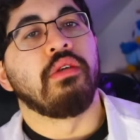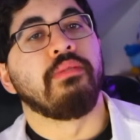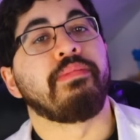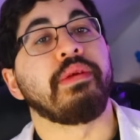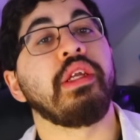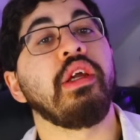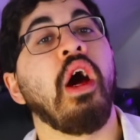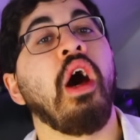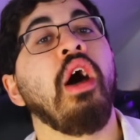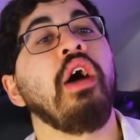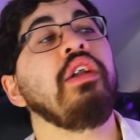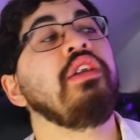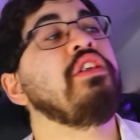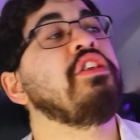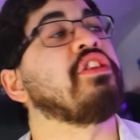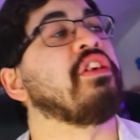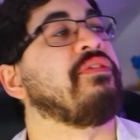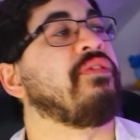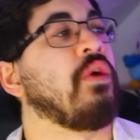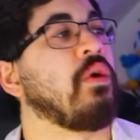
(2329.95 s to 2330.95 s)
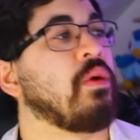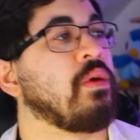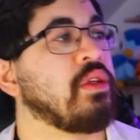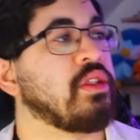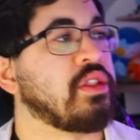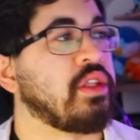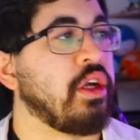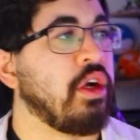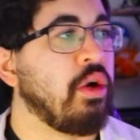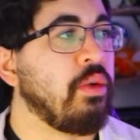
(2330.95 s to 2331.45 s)
Beyond the
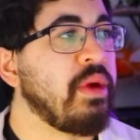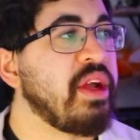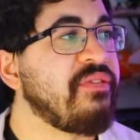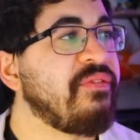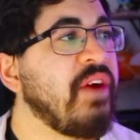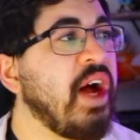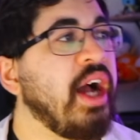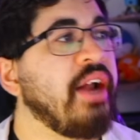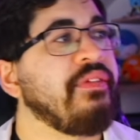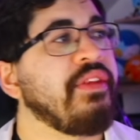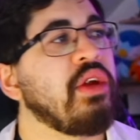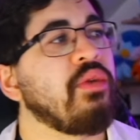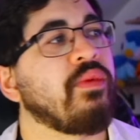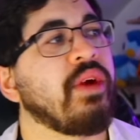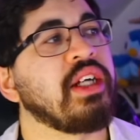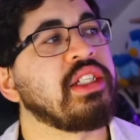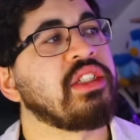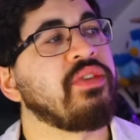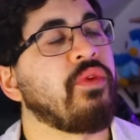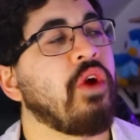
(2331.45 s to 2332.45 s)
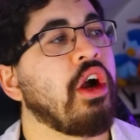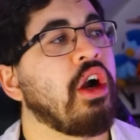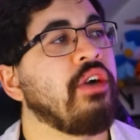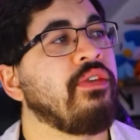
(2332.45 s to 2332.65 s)
forest, though, we find the reservoir